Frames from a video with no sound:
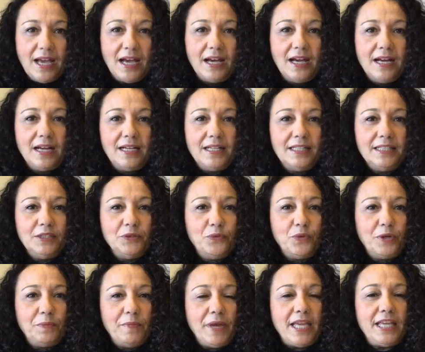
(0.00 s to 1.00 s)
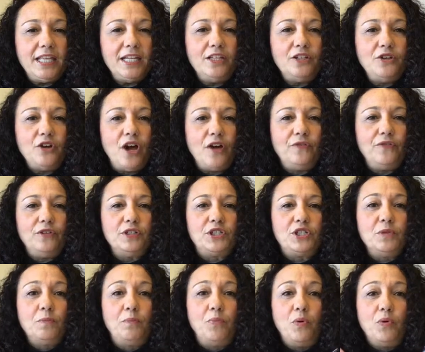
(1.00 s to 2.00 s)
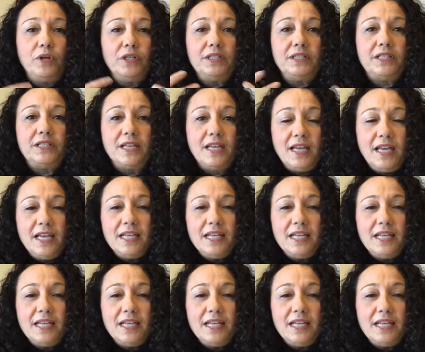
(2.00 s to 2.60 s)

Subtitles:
When making an offer, it's important